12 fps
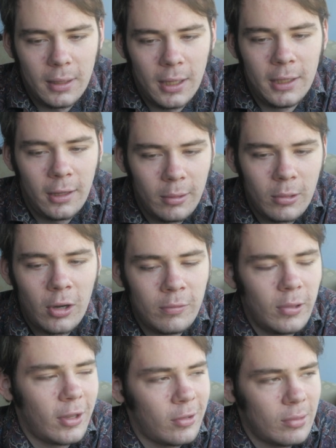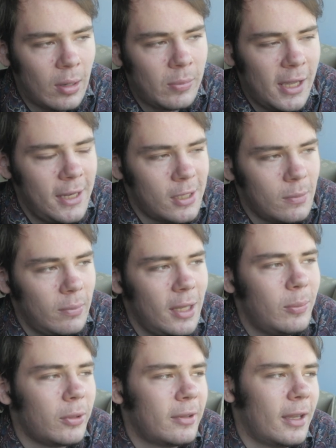Another over-extrapolation
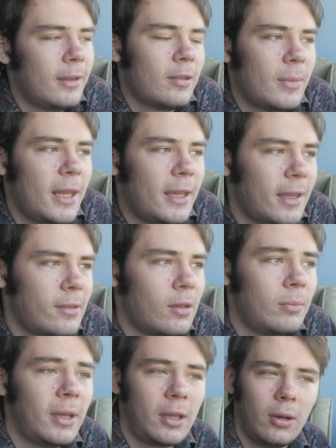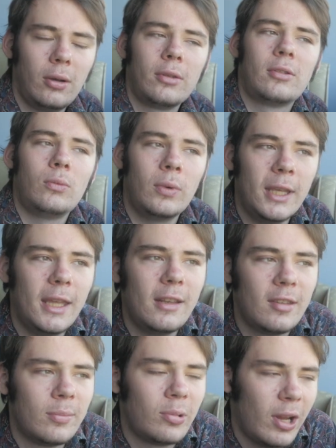people tend to make is that because we
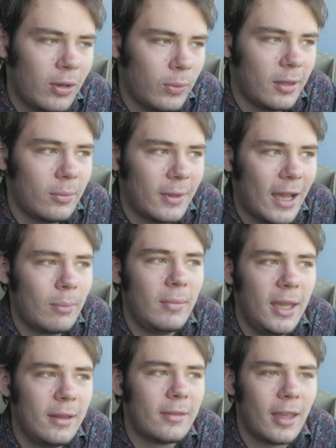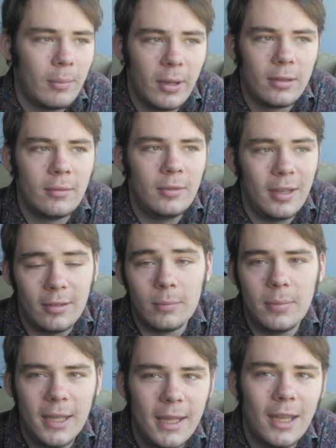interbred with them, that means they must have
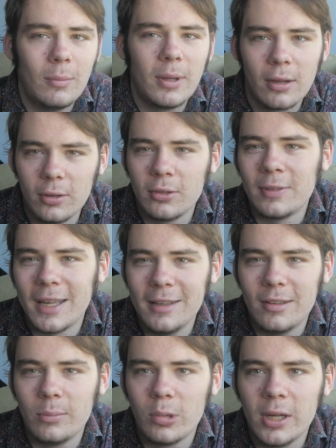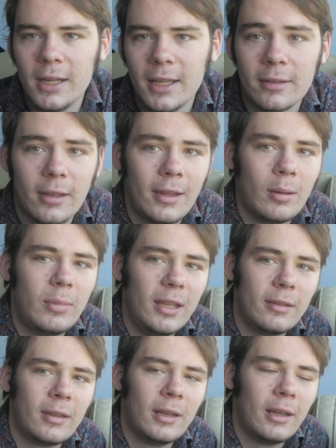disappeared because of that interbreeding. So that
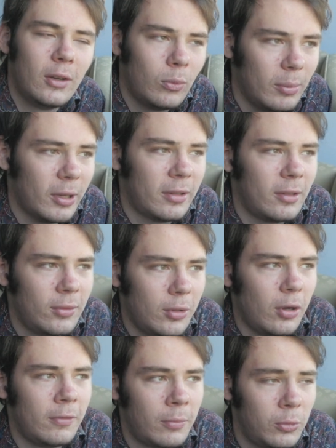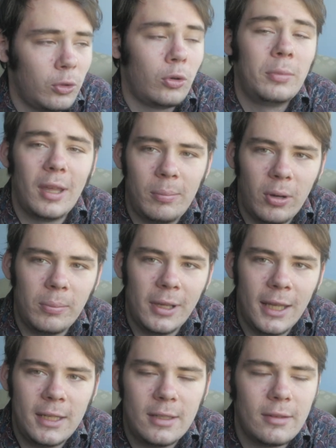means we must have sort of absorbed their
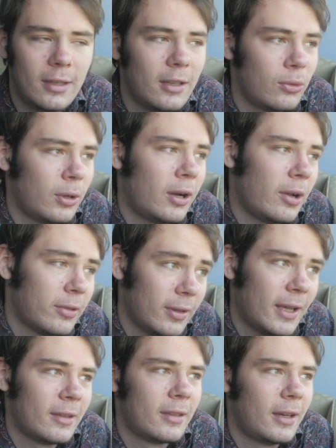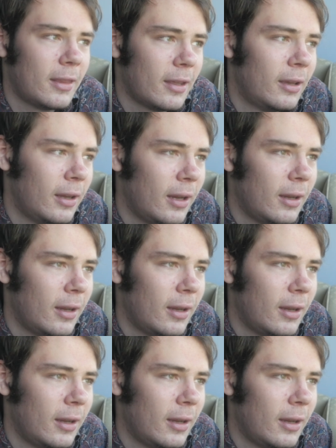populations into ours. And that's another,